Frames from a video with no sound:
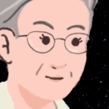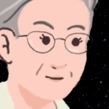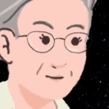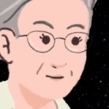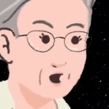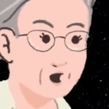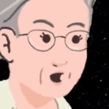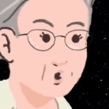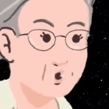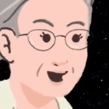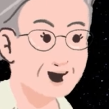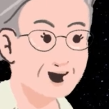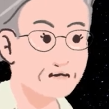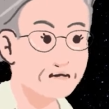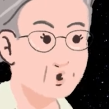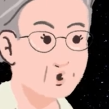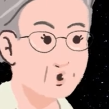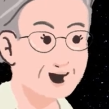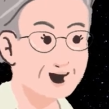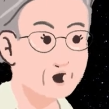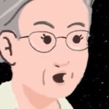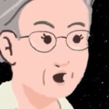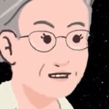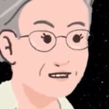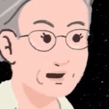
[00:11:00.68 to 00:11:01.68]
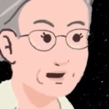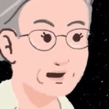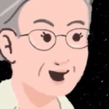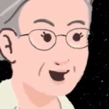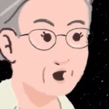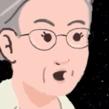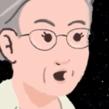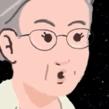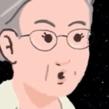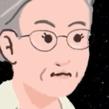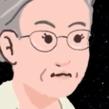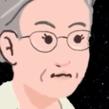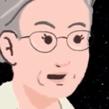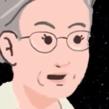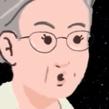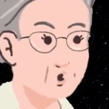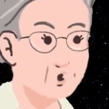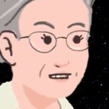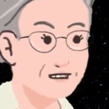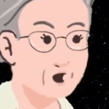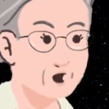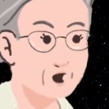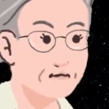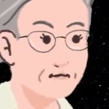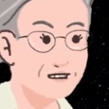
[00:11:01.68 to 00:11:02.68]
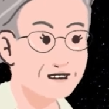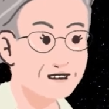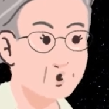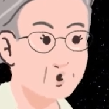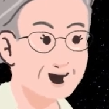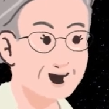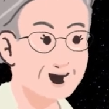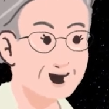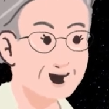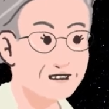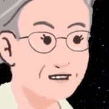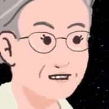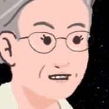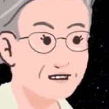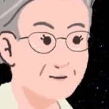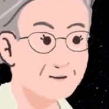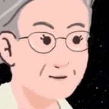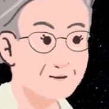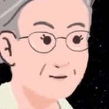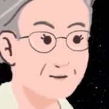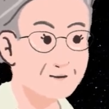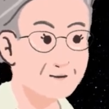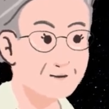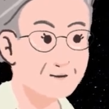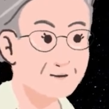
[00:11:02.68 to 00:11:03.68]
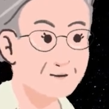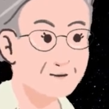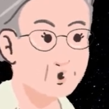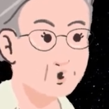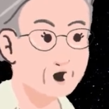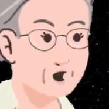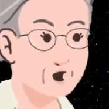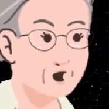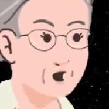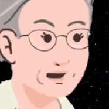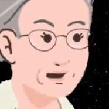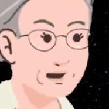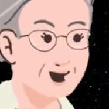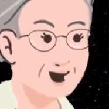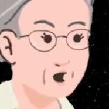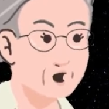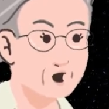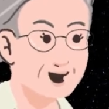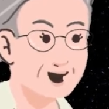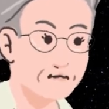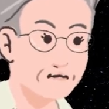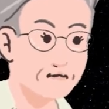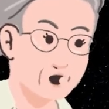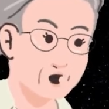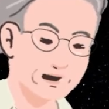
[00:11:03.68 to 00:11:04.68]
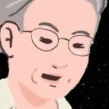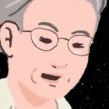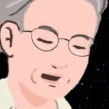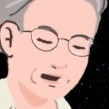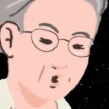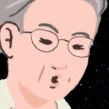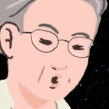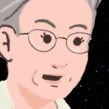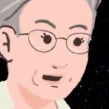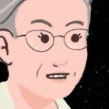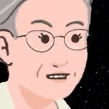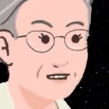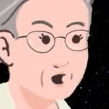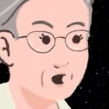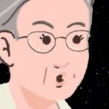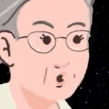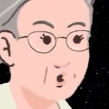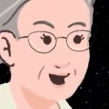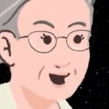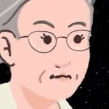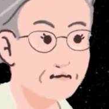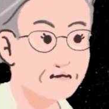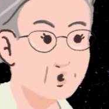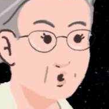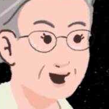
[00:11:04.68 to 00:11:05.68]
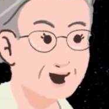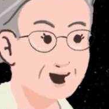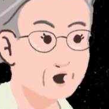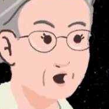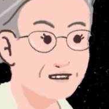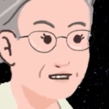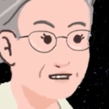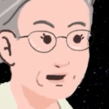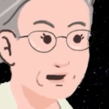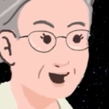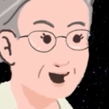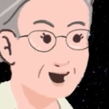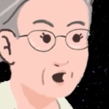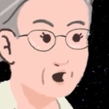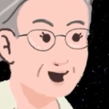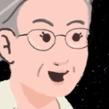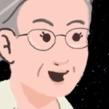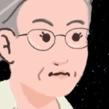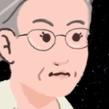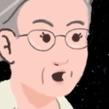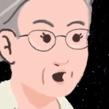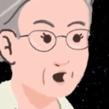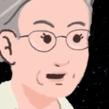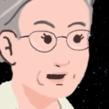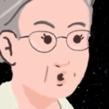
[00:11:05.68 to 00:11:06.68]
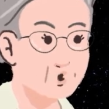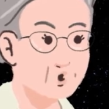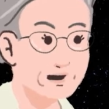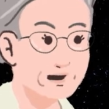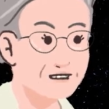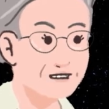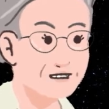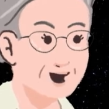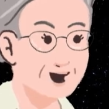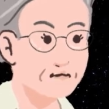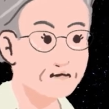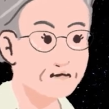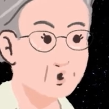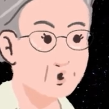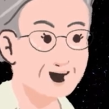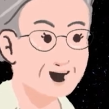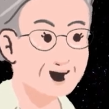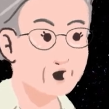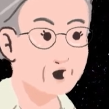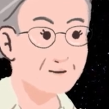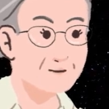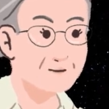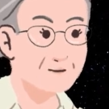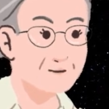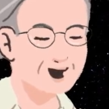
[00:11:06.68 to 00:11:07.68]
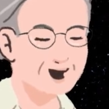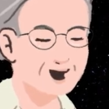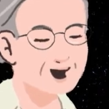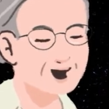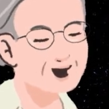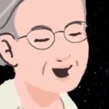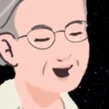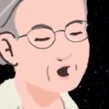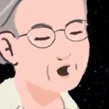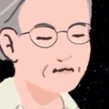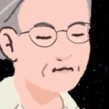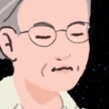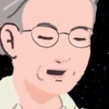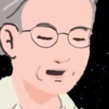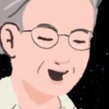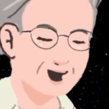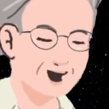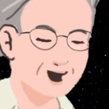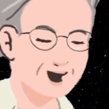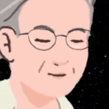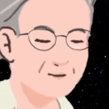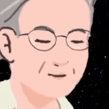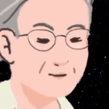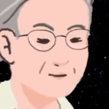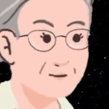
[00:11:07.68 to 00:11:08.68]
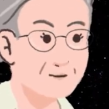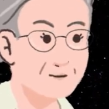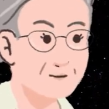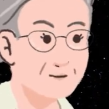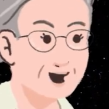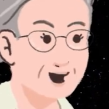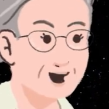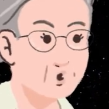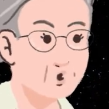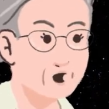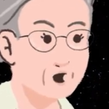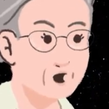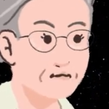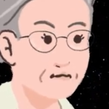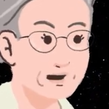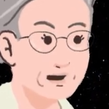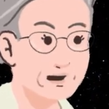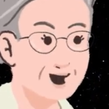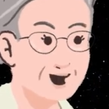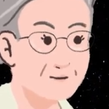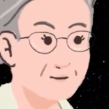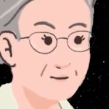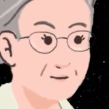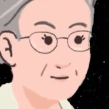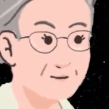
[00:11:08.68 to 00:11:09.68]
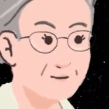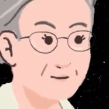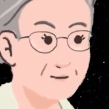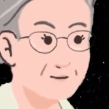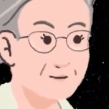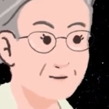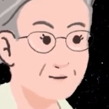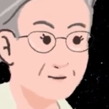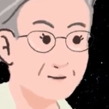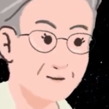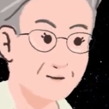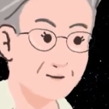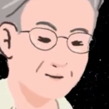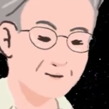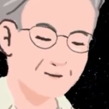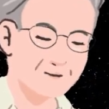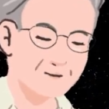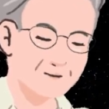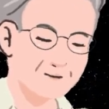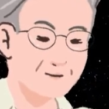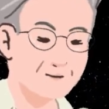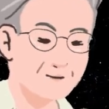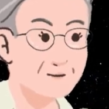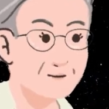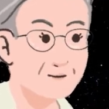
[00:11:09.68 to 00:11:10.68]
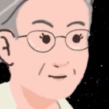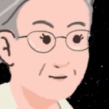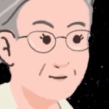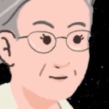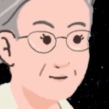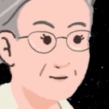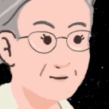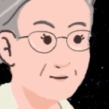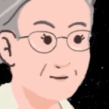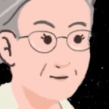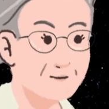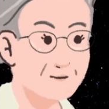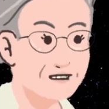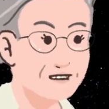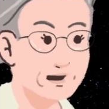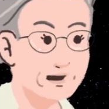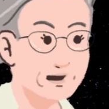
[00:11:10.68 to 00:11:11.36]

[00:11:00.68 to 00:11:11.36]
Pulsars are truly special stars. I'm so fascinated by them. I've been studying them all my life. Just imagine.